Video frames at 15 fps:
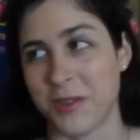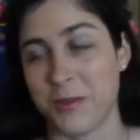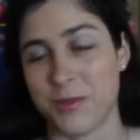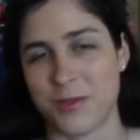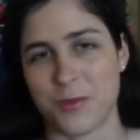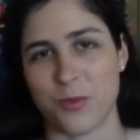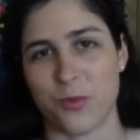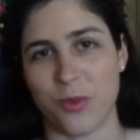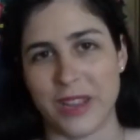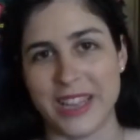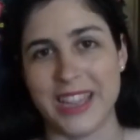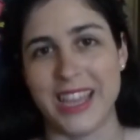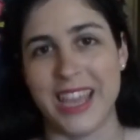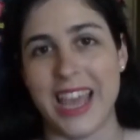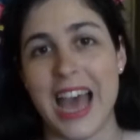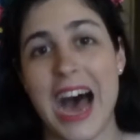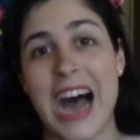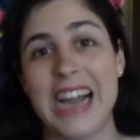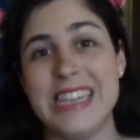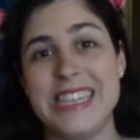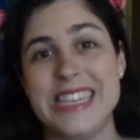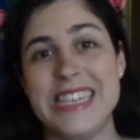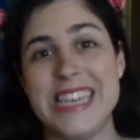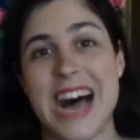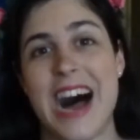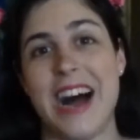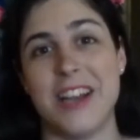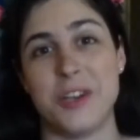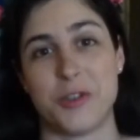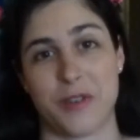It was really, I did
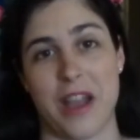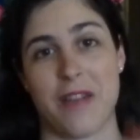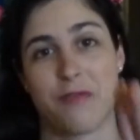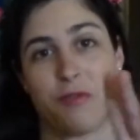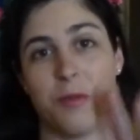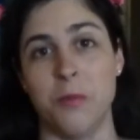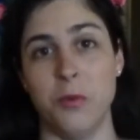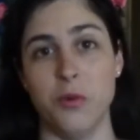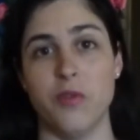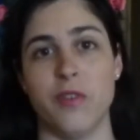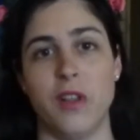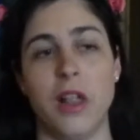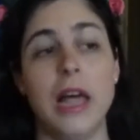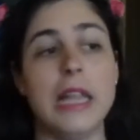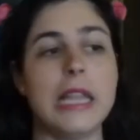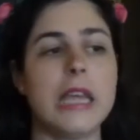not draft removal.